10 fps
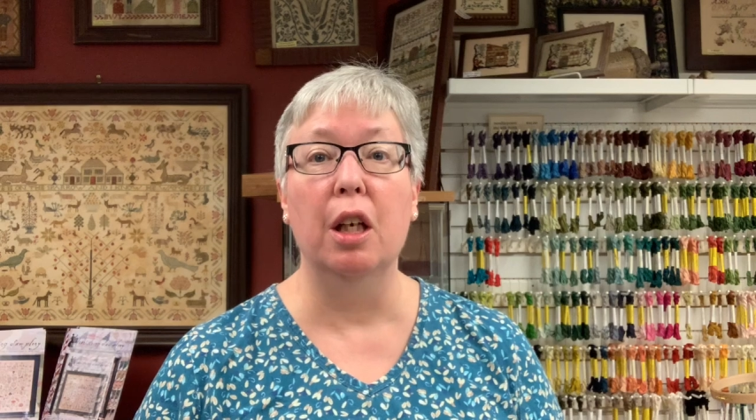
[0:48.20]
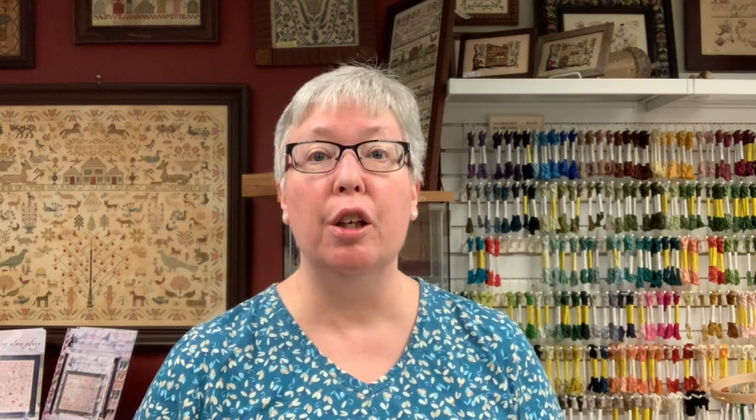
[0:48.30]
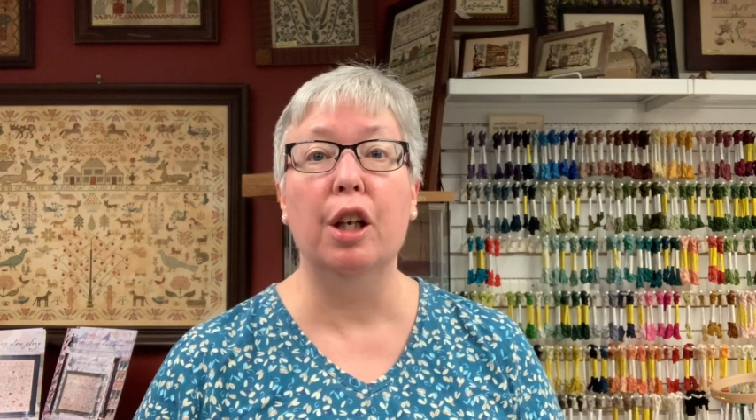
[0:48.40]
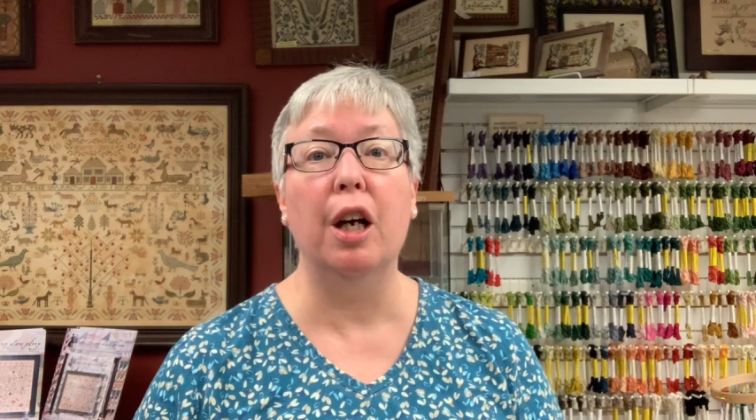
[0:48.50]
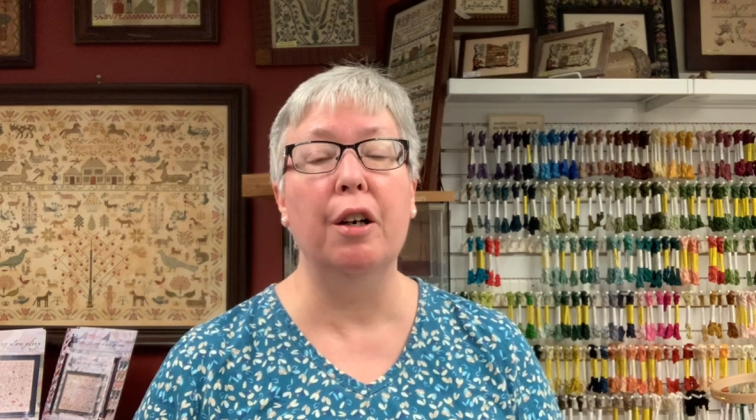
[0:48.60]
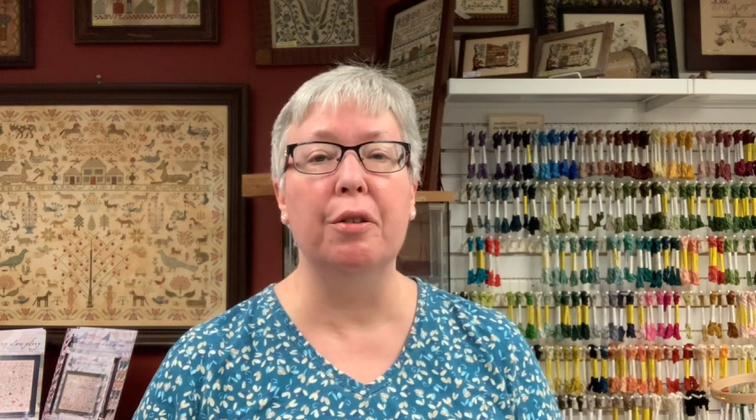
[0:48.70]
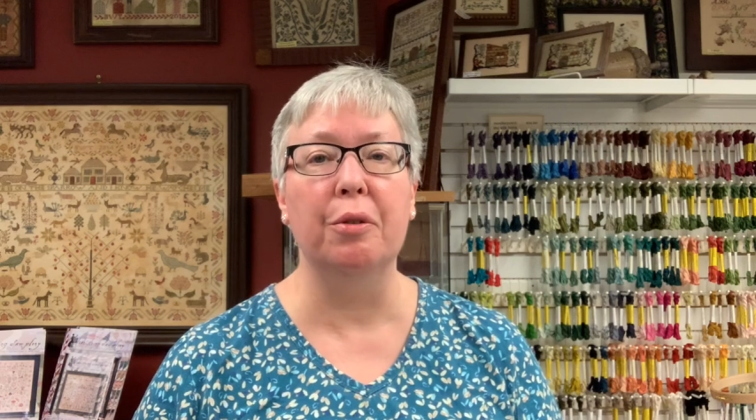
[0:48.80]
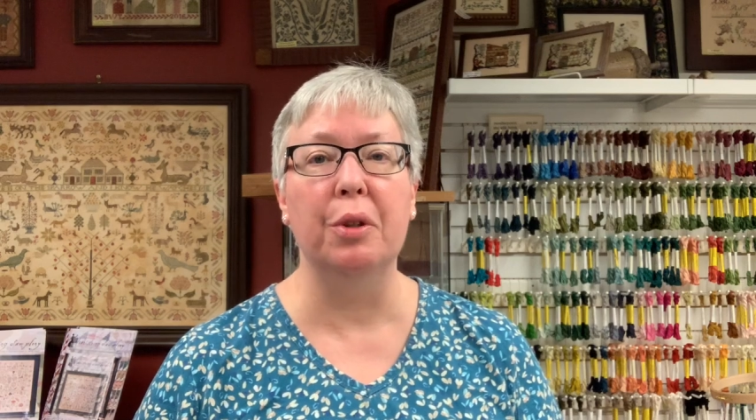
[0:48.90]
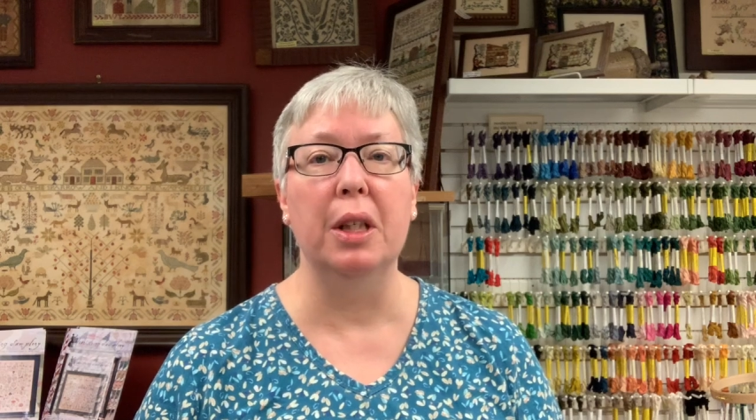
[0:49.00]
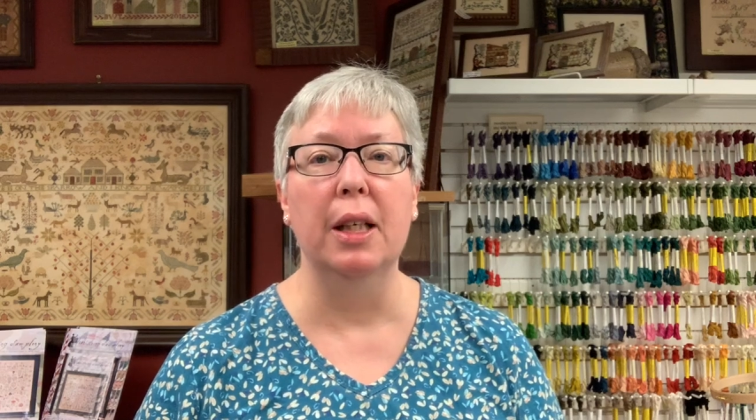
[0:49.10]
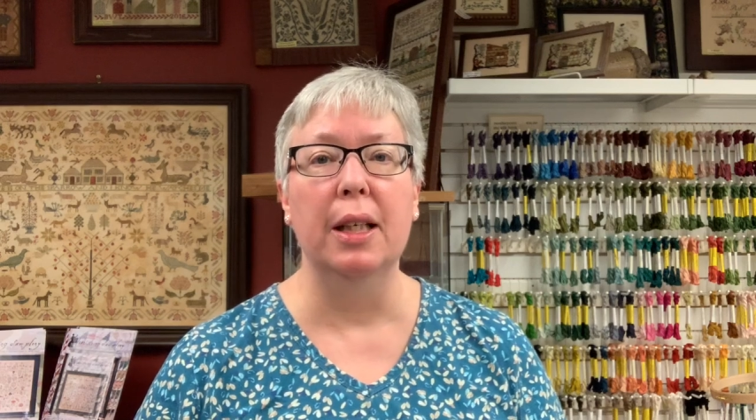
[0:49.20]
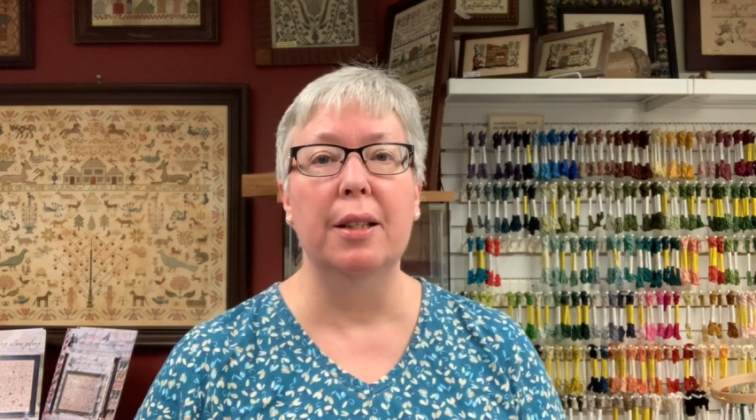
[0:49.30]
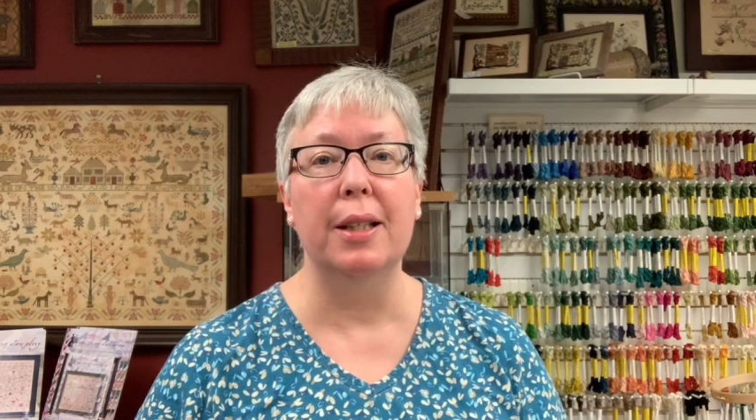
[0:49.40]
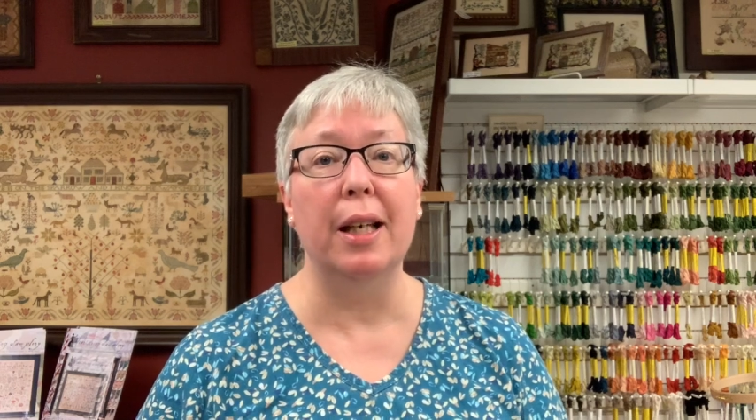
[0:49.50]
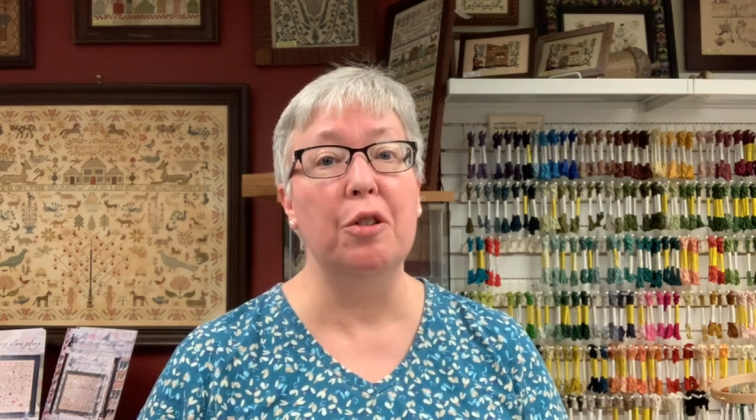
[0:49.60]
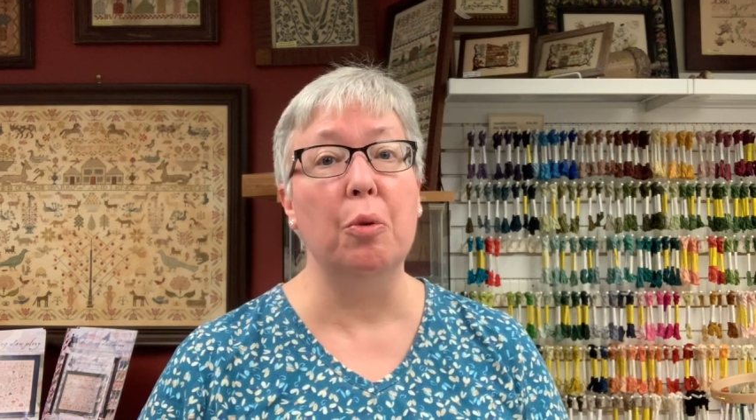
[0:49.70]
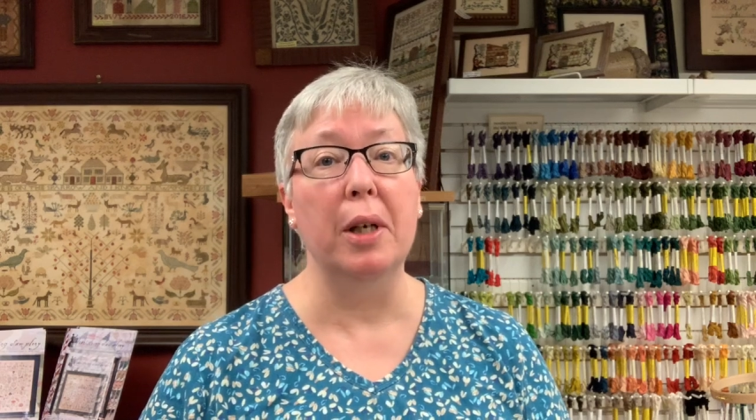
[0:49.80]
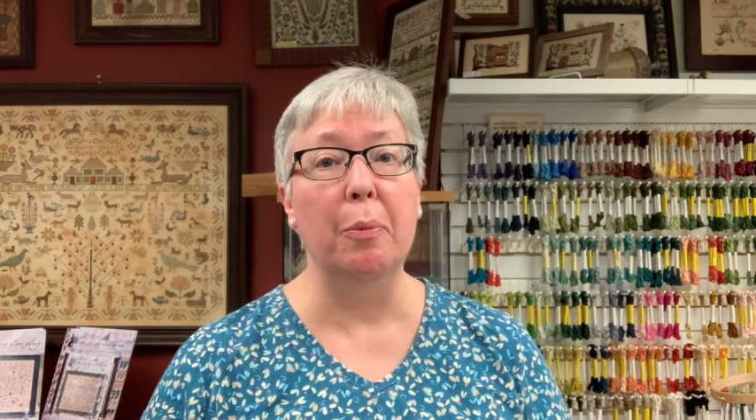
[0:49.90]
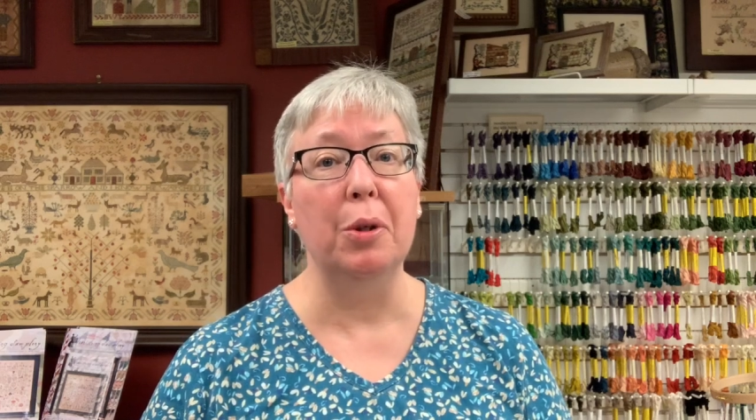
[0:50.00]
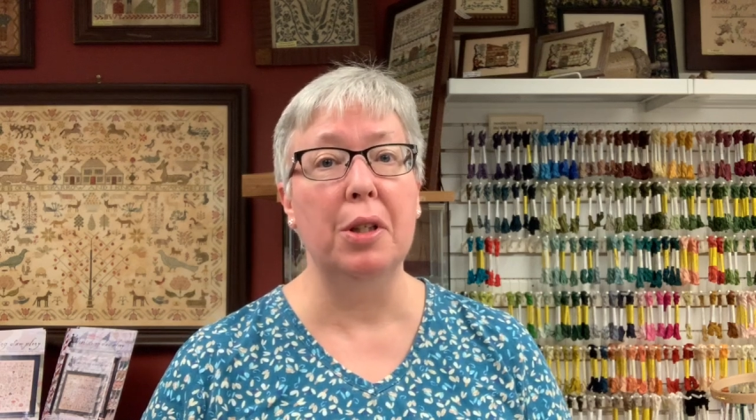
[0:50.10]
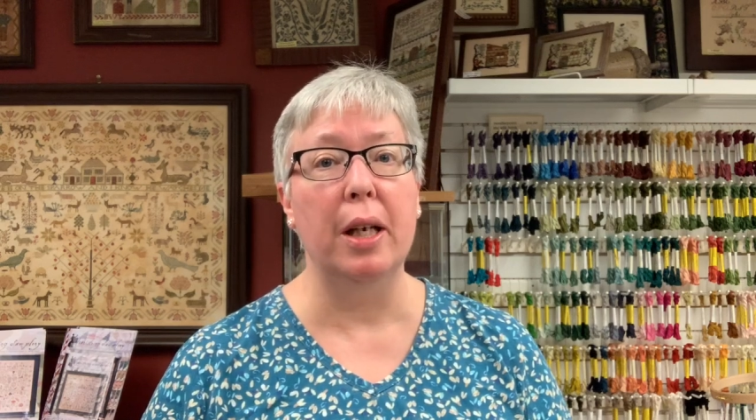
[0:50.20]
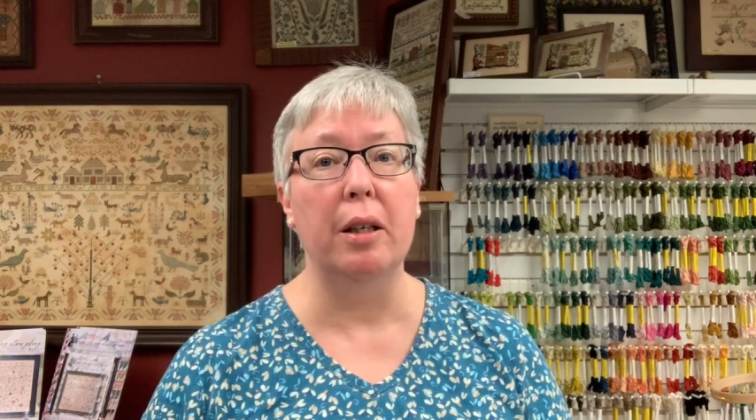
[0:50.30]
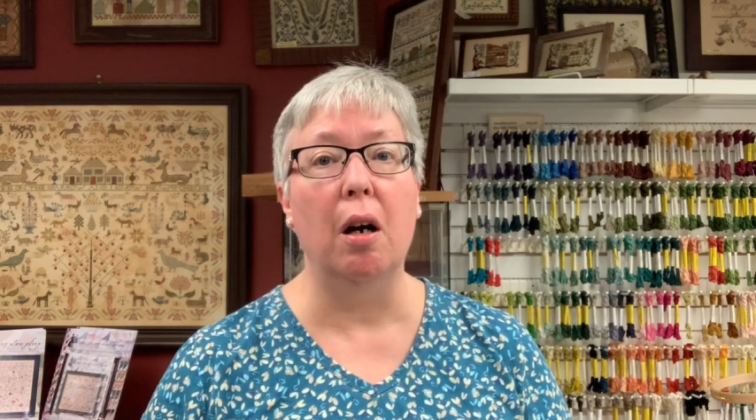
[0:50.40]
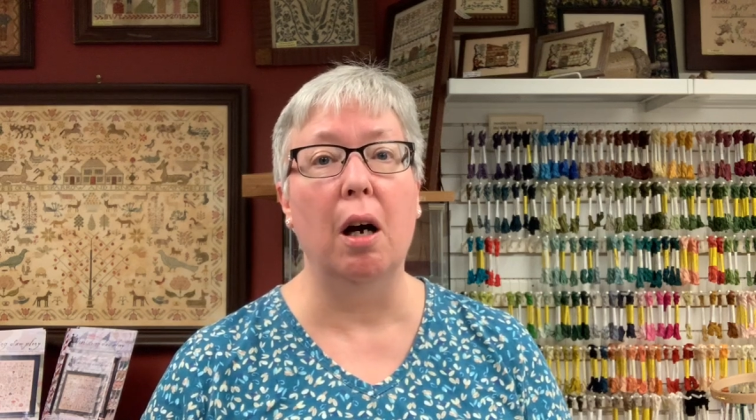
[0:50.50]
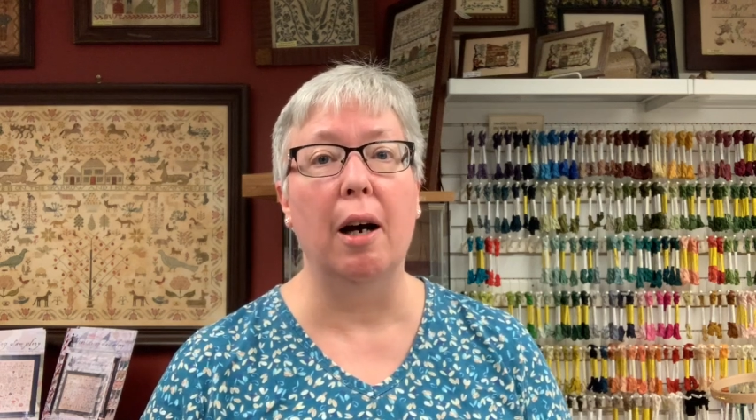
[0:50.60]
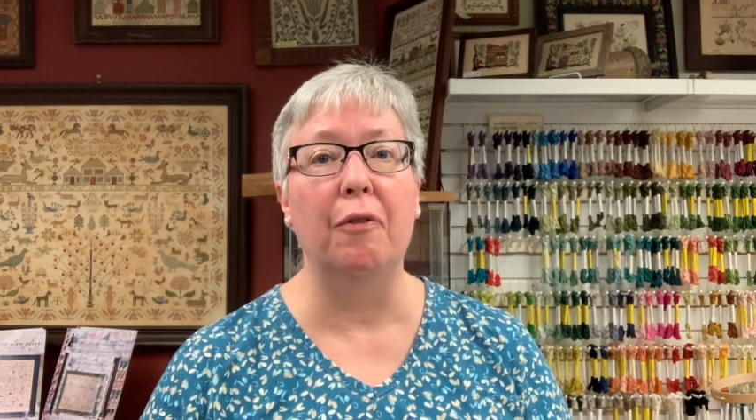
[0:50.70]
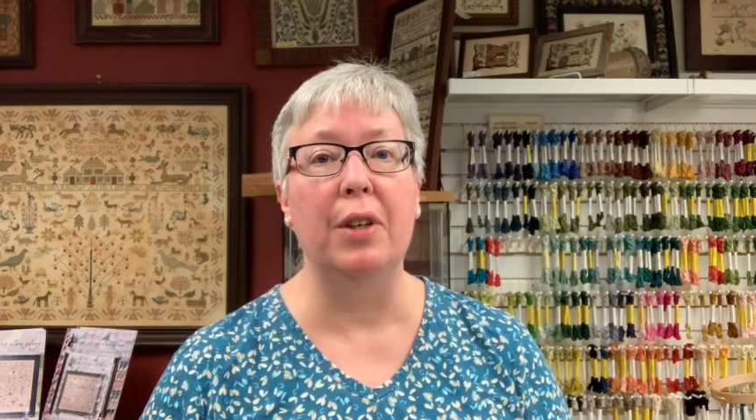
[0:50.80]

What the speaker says: code to get 20% off